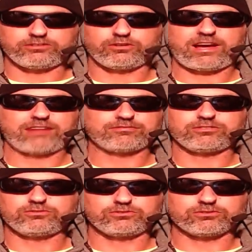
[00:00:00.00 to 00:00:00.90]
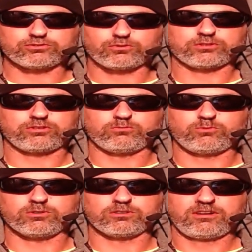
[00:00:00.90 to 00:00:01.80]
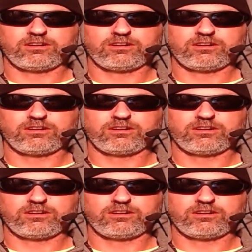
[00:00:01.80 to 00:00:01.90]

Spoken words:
You don't have to use the sword no more.